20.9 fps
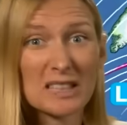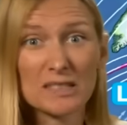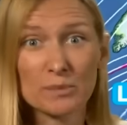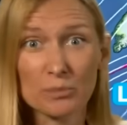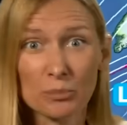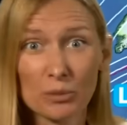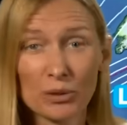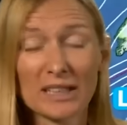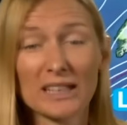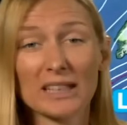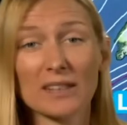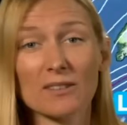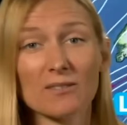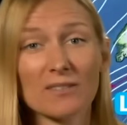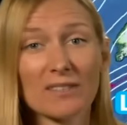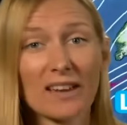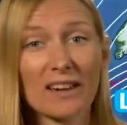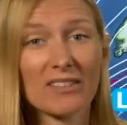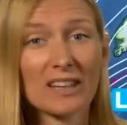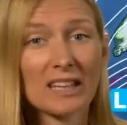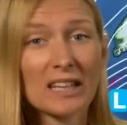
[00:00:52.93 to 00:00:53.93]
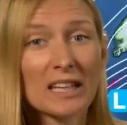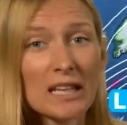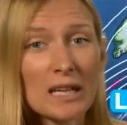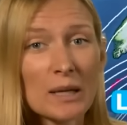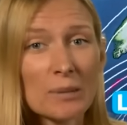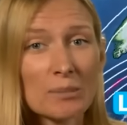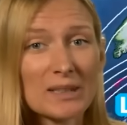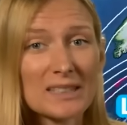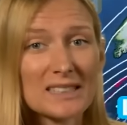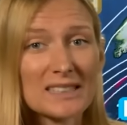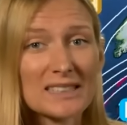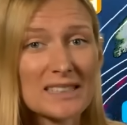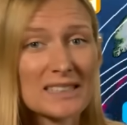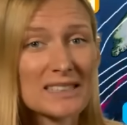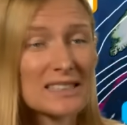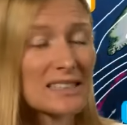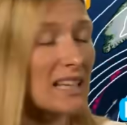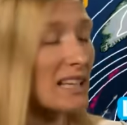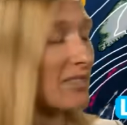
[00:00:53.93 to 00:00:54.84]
That's bringing the very persistent